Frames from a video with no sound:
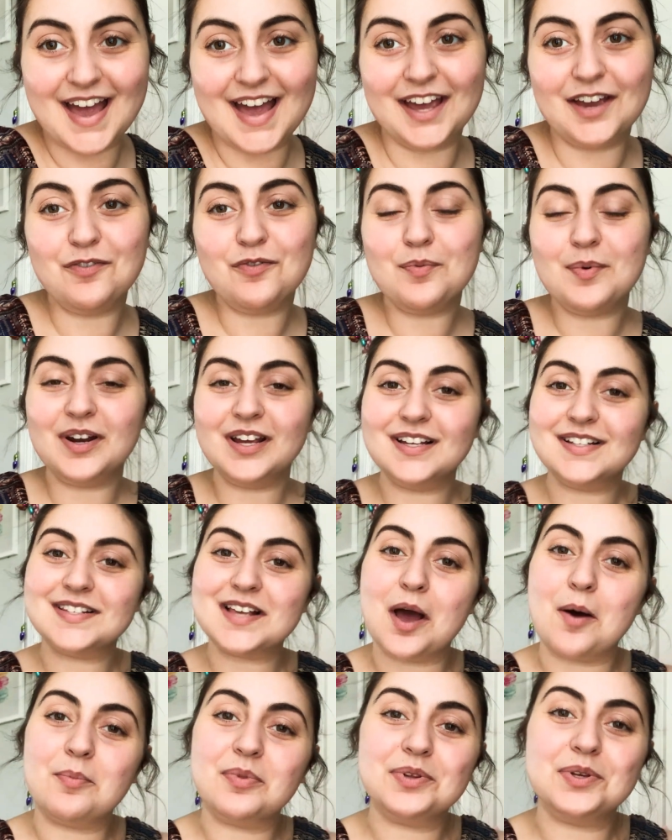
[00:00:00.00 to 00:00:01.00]
Hey everybody, it's
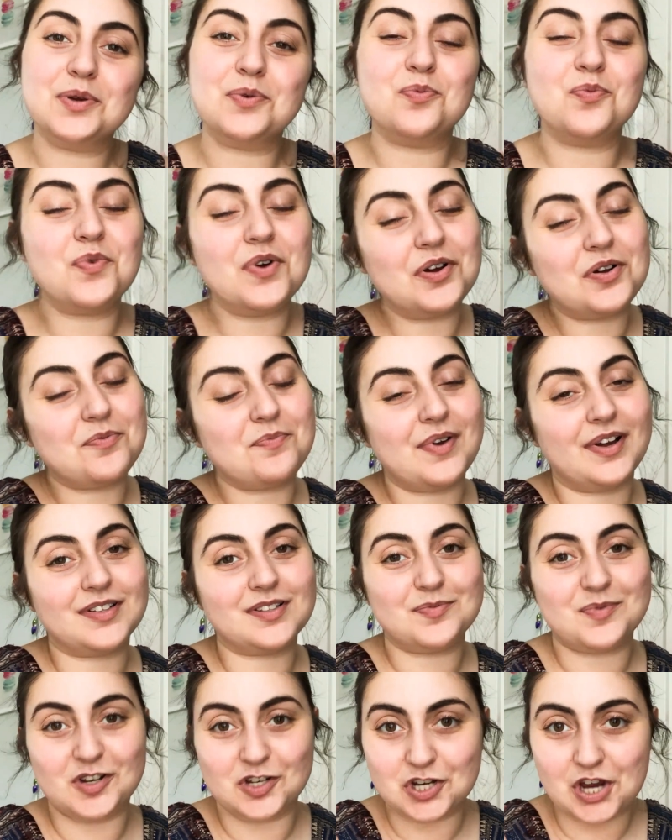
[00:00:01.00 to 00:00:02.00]
Emily and welcome back
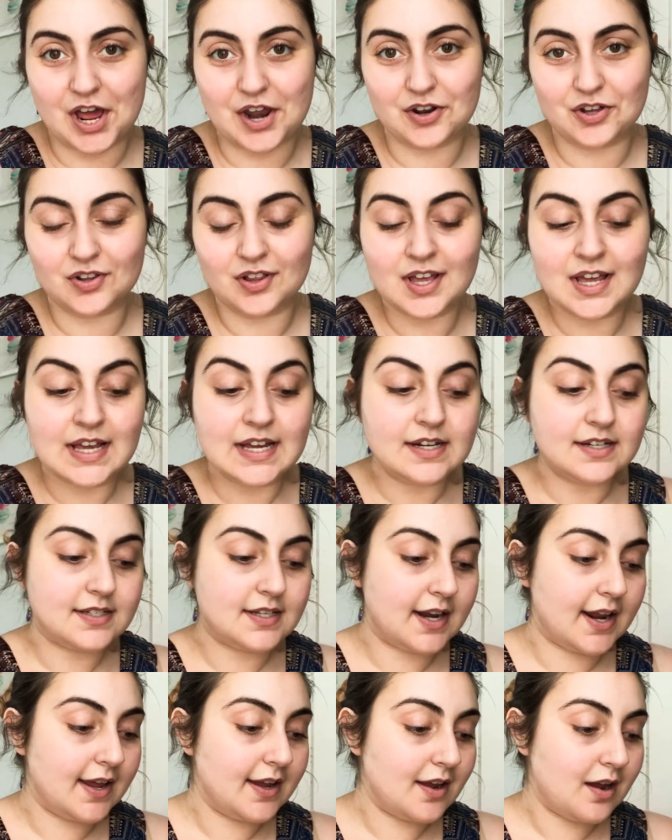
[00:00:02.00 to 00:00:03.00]
to my channel.
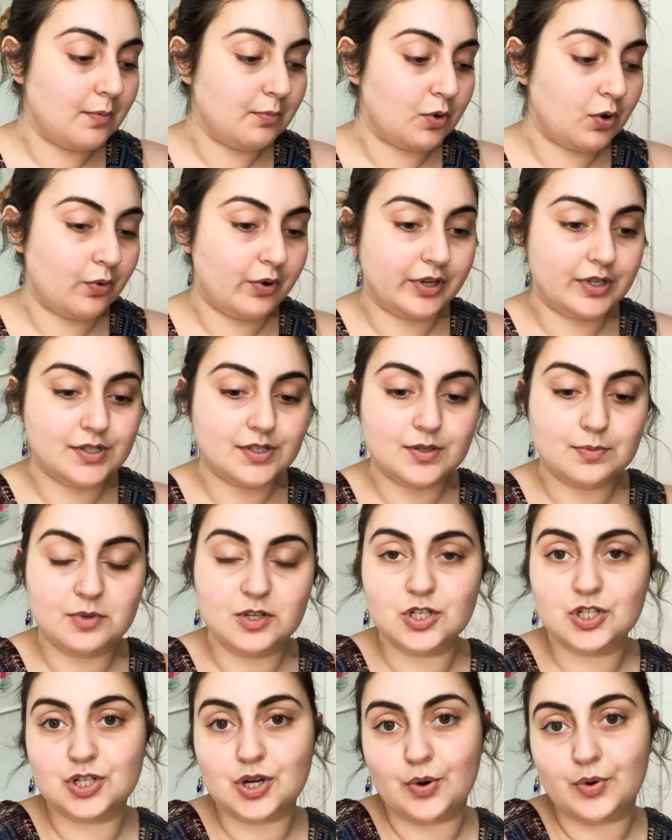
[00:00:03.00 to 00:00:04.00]
Today I'm going to
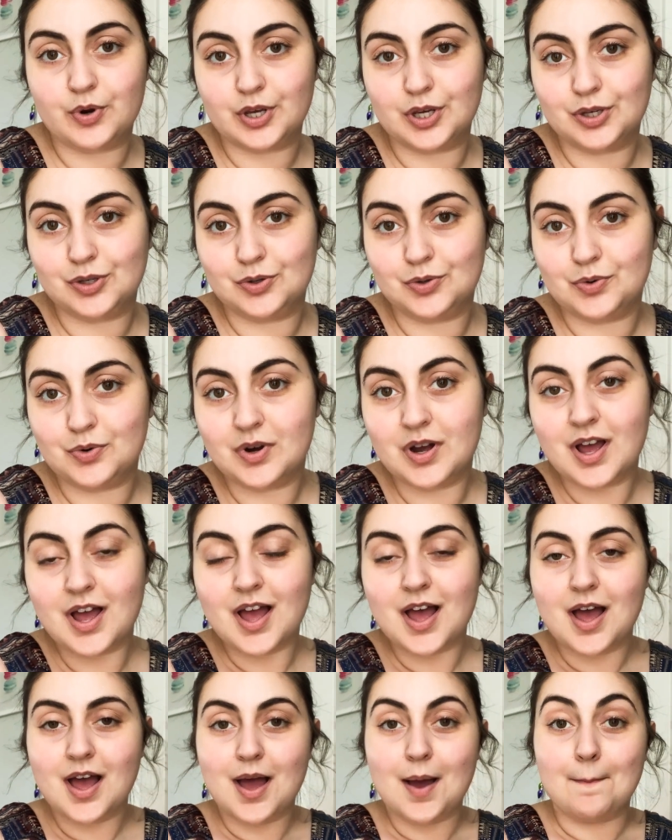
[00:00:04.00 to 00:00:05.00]
be showing you
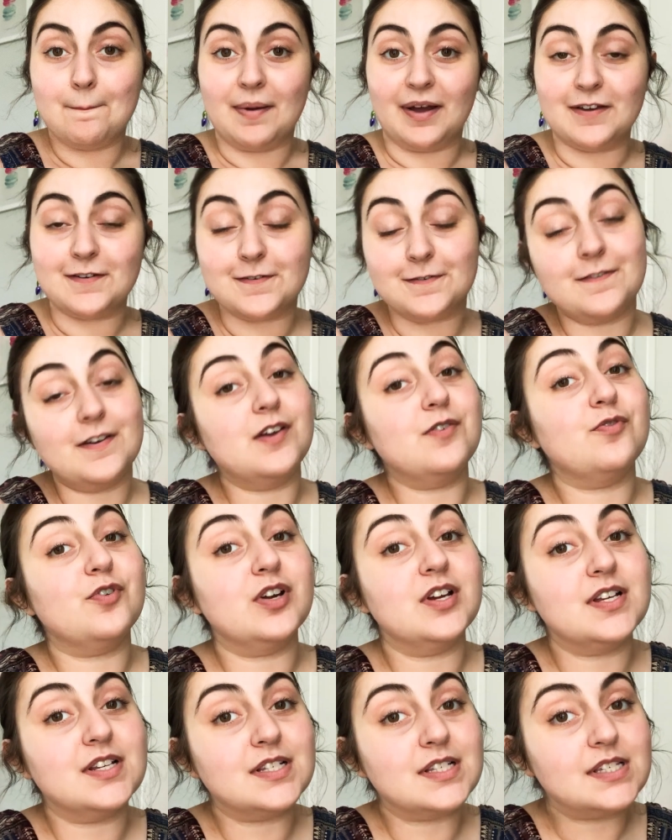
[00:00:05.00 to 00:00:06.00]
my
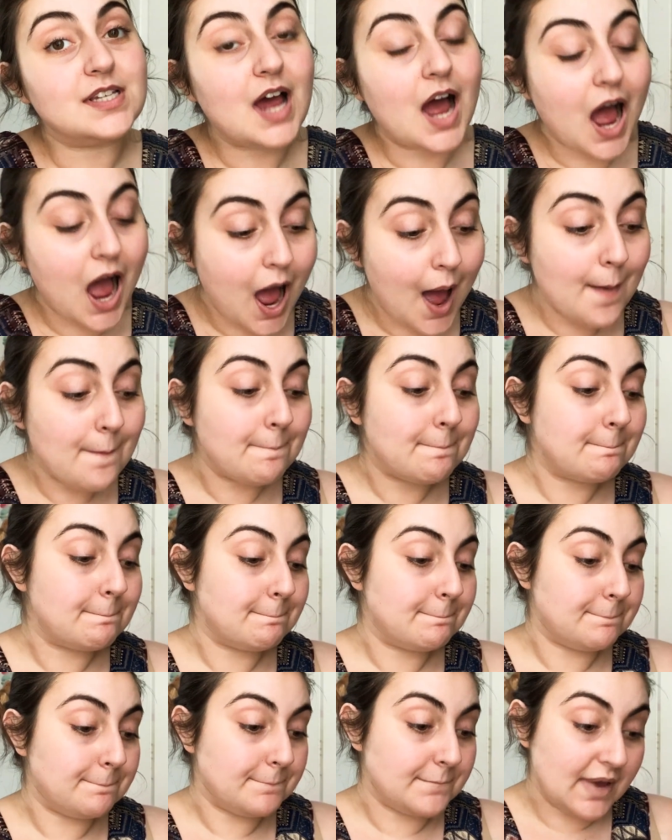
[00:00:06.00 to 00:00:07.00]
favorite top
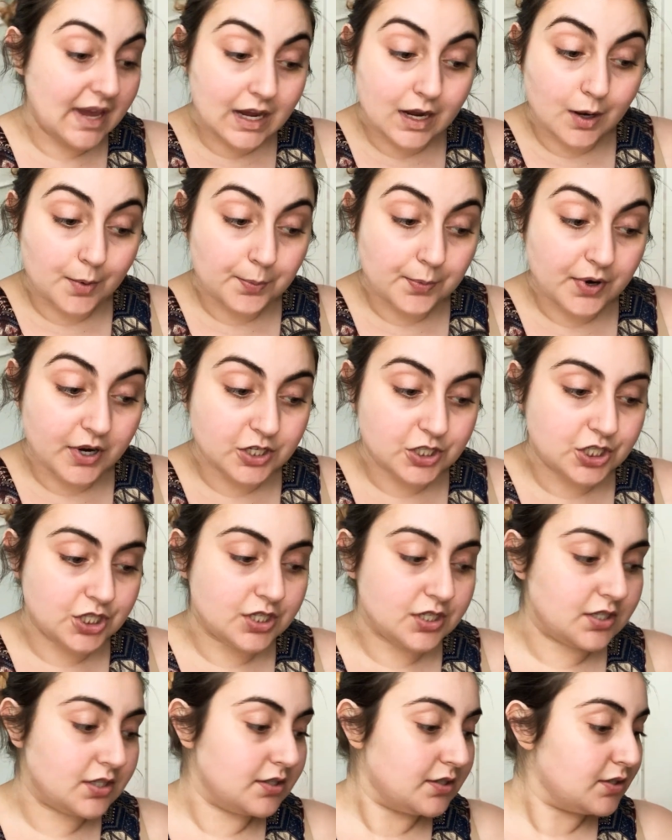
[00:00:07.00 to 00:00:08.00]
makeup
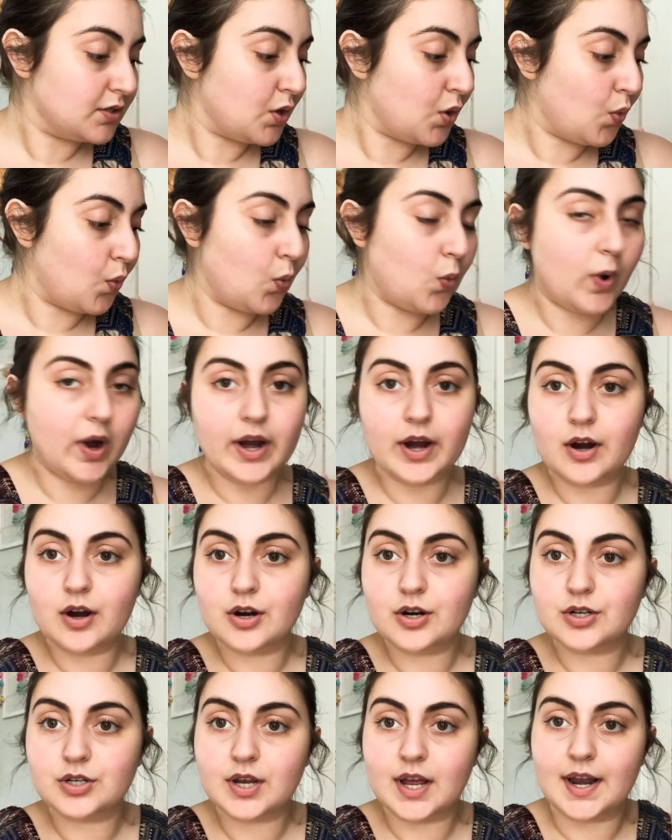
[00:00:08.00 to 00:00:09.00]
brushes,
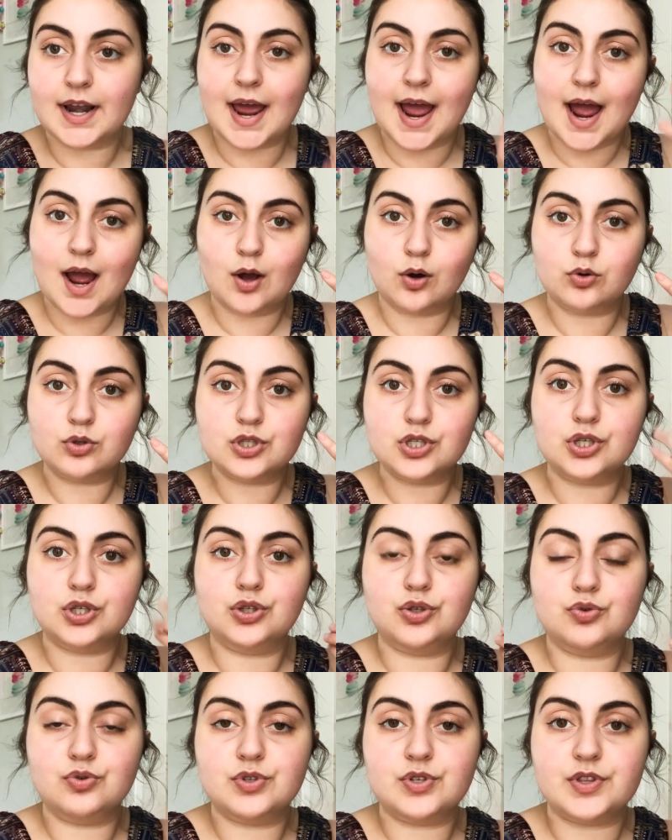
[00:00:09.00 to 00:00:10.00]
where and how to
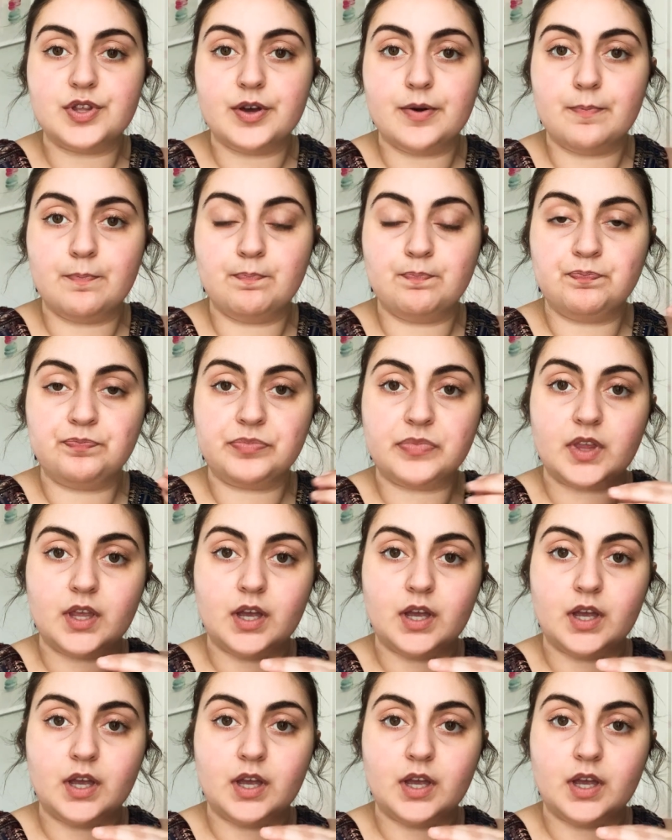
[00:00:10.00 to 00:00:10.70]
use them